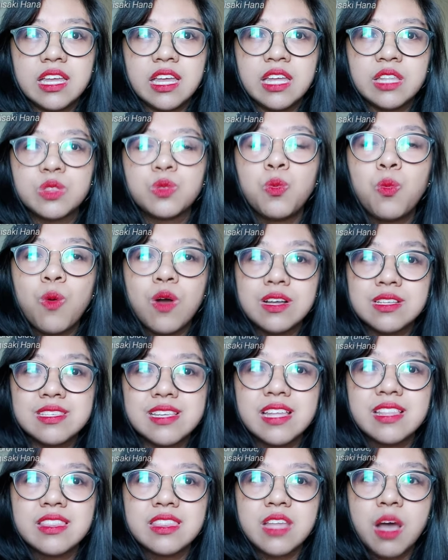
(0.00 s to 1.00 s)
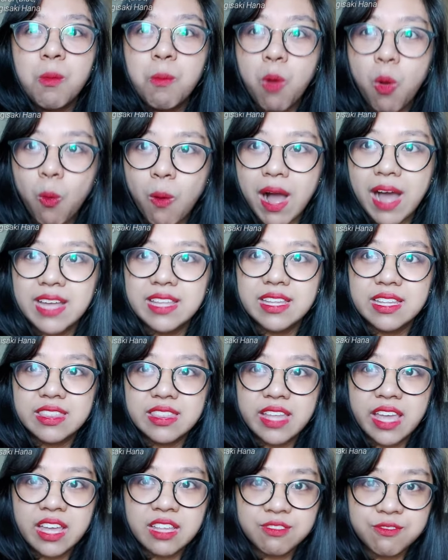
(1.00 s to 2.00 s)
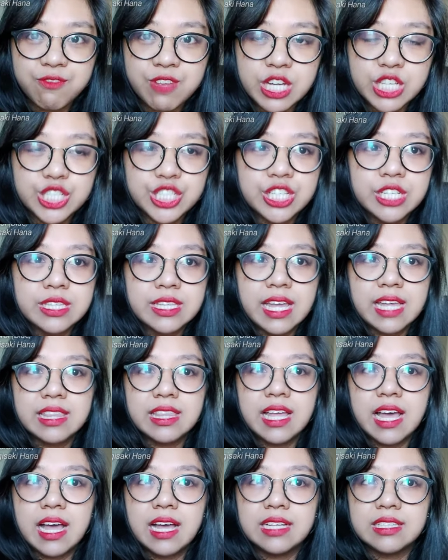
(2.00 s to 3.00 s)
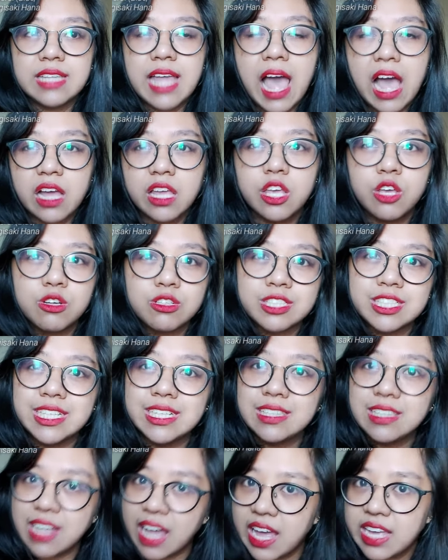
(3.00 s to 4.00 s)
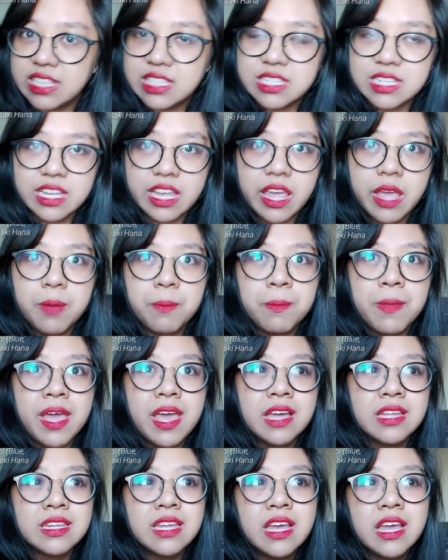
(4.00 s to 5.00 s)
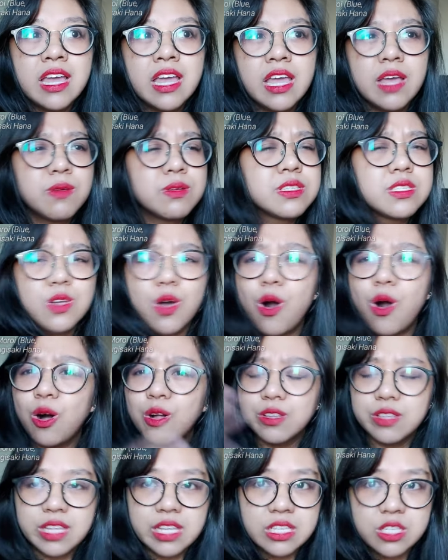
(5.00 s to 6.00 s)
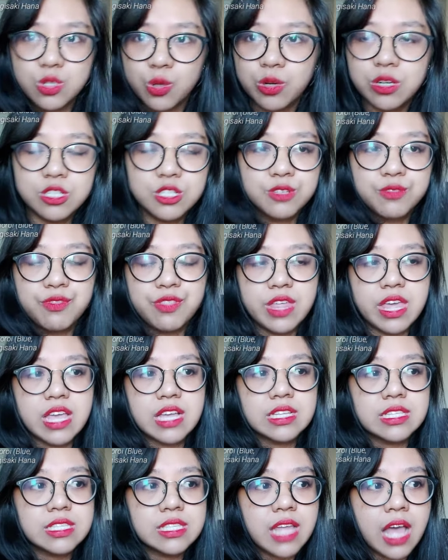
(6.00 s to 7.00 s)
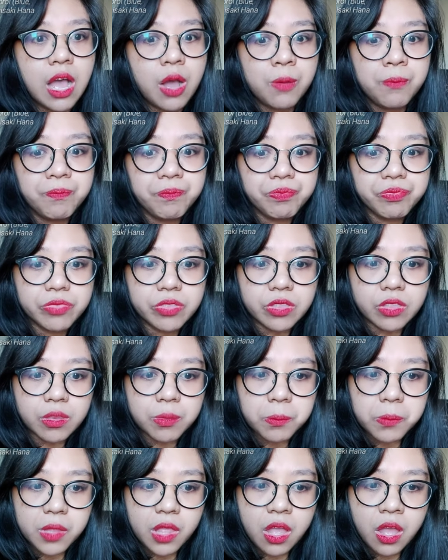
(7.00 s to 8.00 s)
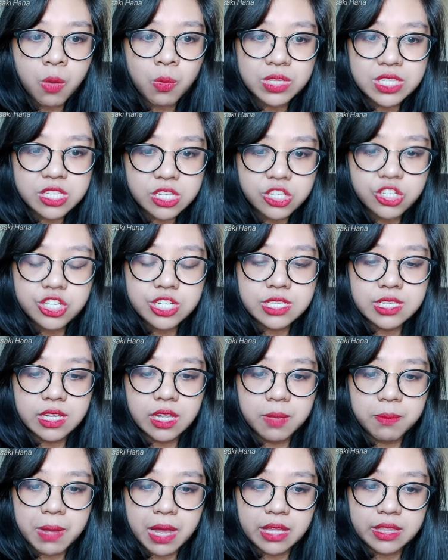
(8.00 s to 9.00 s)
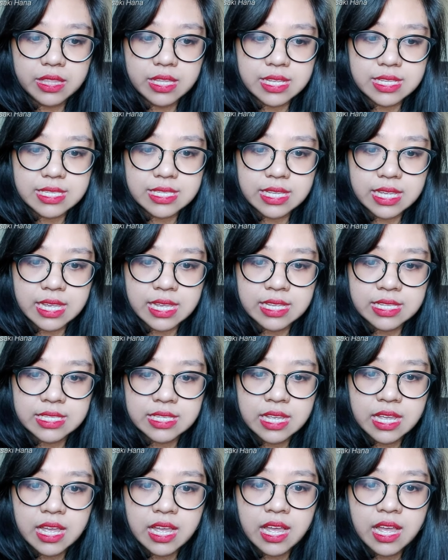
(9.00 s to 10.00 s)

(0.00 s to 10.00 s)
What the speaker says: it wasn't the Moai that they envisioned, and that Akiyoshi lied to him. And it was all these sorts of things. Now, what's interesting about this is,